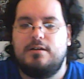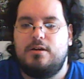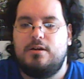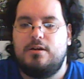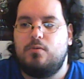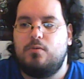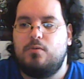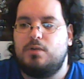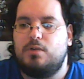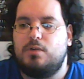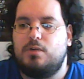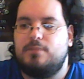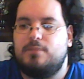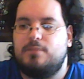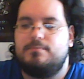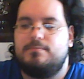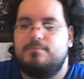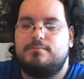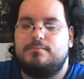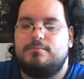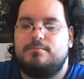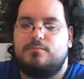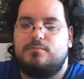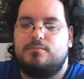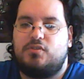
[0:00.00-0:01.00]
well,
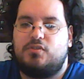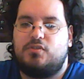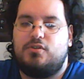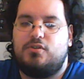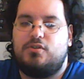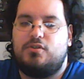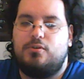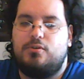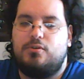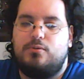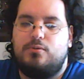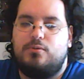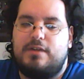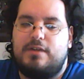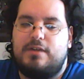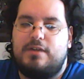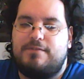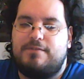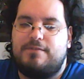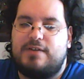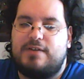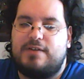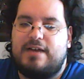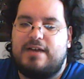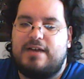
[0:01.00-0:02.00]
two
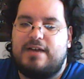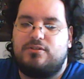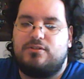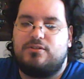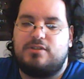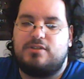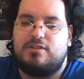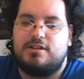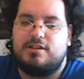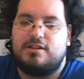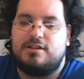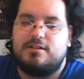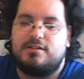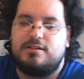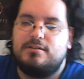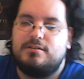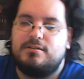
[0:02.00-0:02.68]
if you count the